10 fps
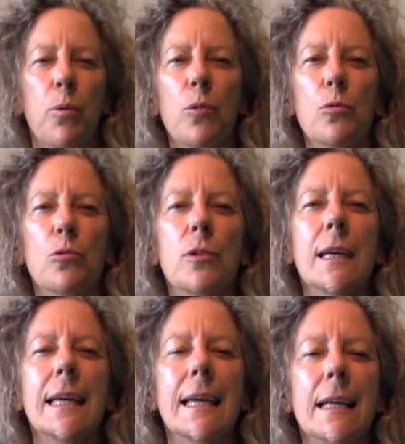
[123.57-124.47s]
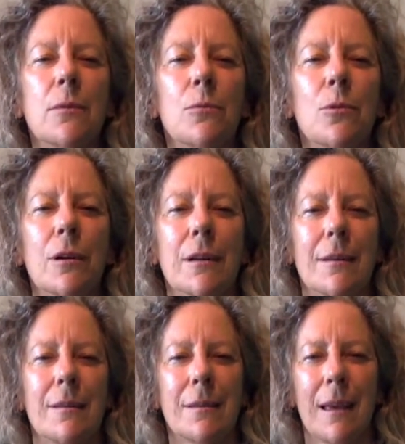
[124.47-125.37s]
pulled
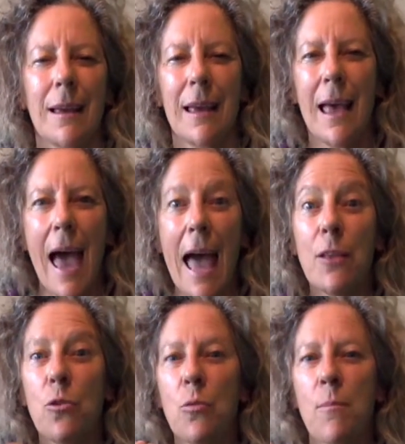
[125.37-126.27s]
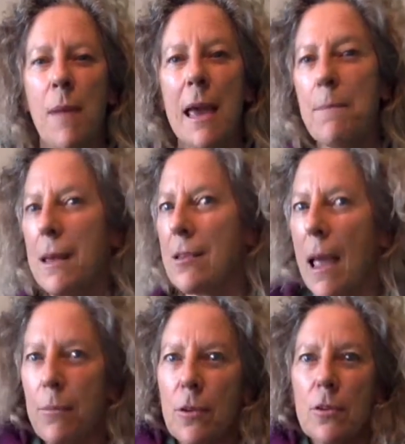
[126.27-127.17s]
inwards. And you may be
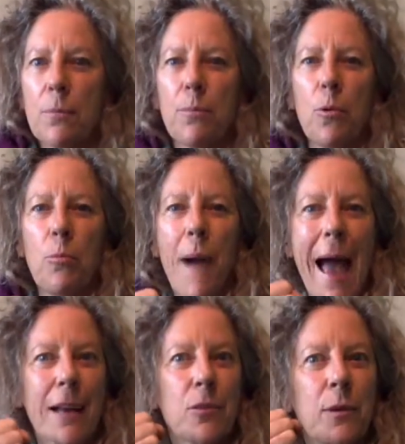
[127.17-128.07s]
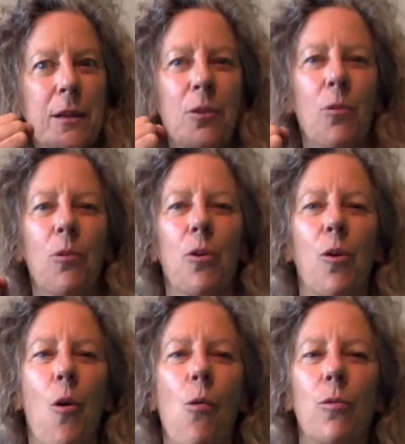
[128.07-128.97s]
tempted to pull back, to ignore the
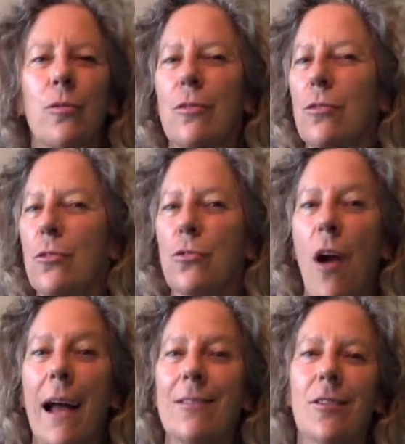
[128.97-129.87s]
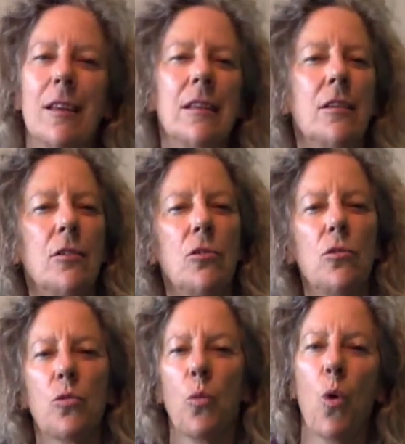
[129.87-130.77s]
calls as you try to
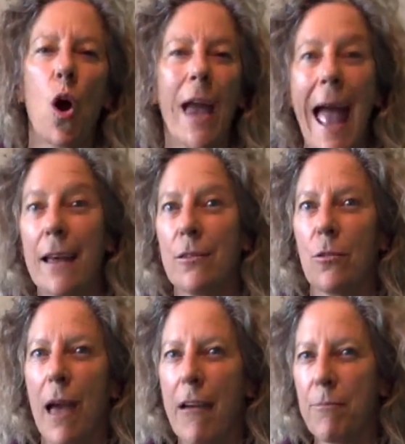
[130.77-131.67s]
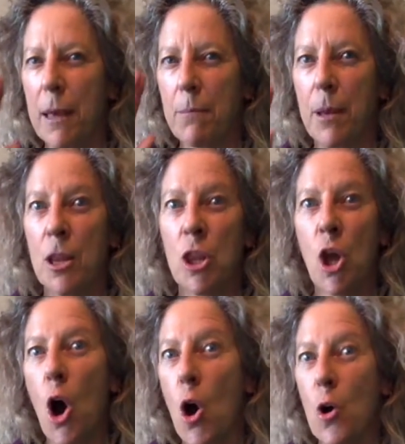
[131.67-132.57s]
continue to work as you have been. But
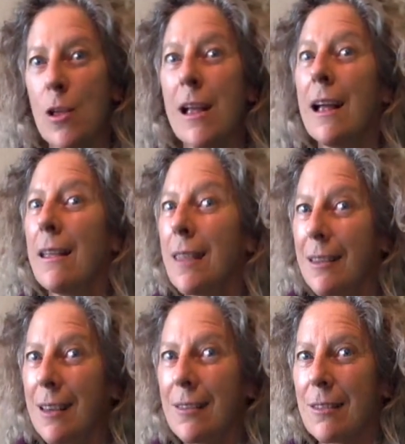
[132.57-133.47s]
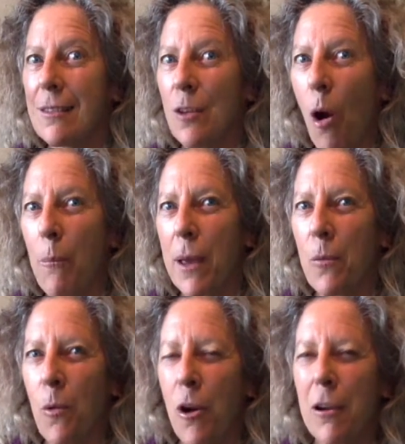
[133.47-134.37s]
know that this has not
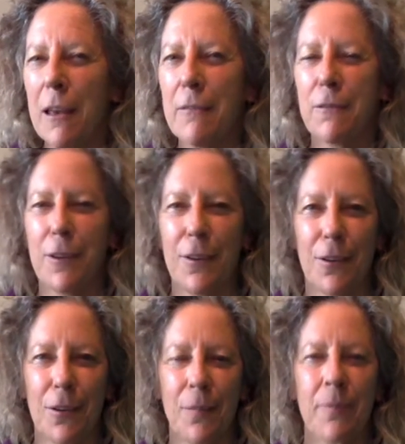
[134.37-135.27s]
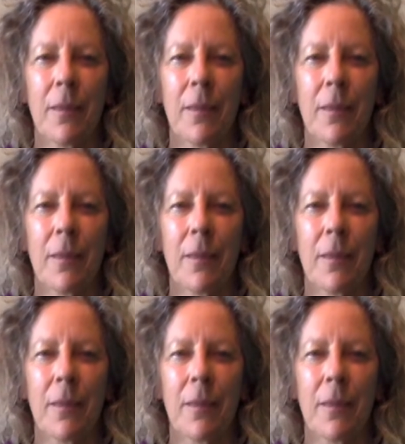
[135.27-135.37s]
been working for you.